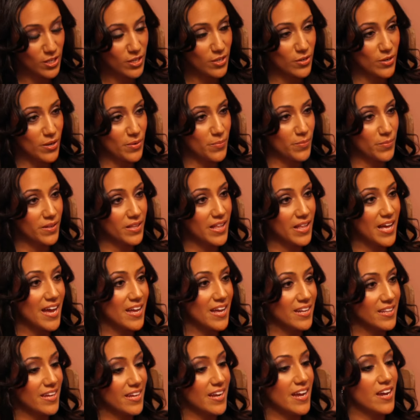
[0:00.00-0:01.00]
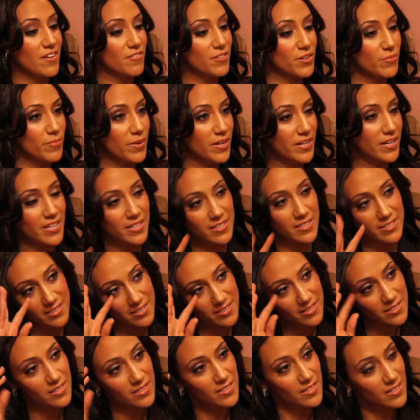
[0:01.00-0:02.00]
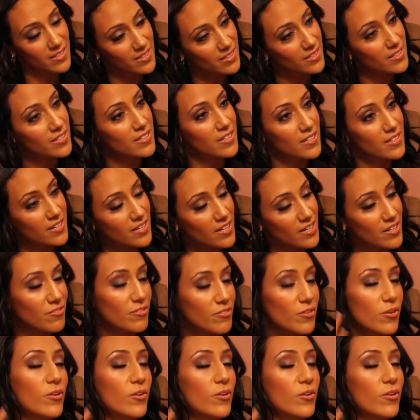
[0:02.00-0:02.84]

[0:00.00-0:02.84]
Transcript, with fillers: And I want us to be a family, you know? Of